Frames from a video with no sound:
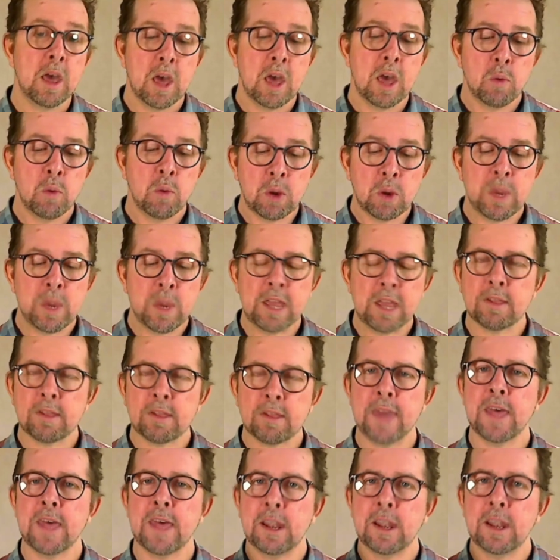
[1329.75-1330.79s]
when we can
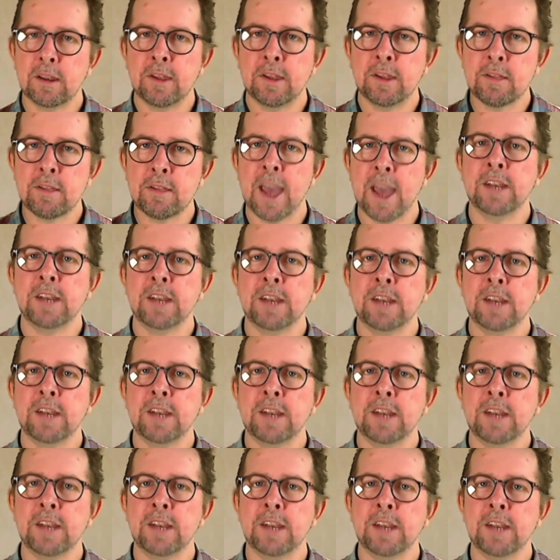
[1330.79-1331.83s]
say that design is
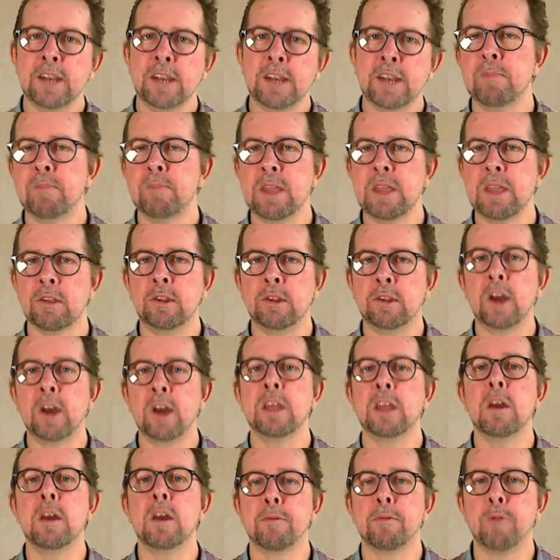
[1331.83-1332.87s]
done, it really just means done
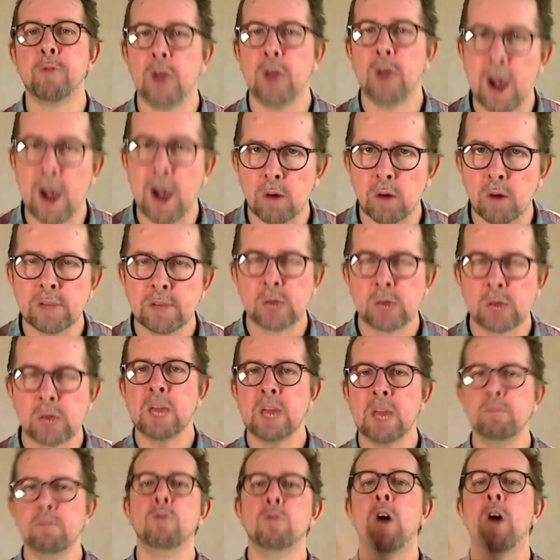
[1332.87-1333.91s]
enough for now. Like we
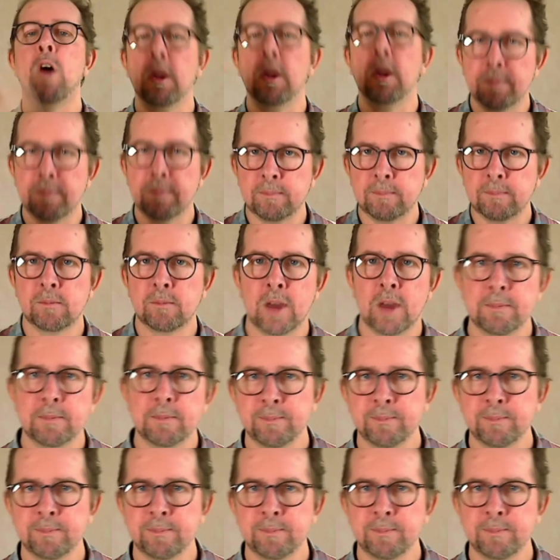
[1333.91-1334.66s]
can move on, right?